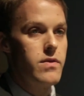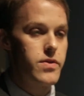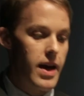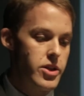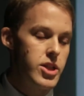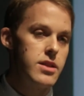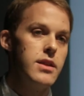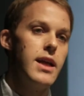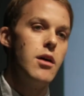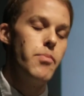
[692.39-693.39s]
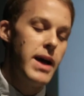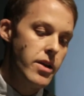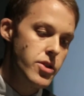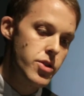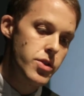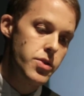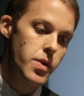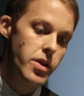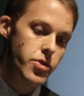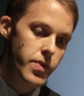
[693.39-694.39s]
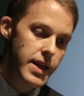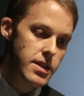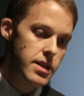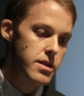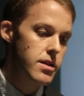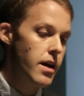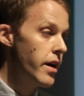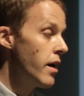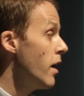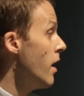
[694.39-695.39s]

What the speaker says: of strategies allow passengers who are in transit to kind of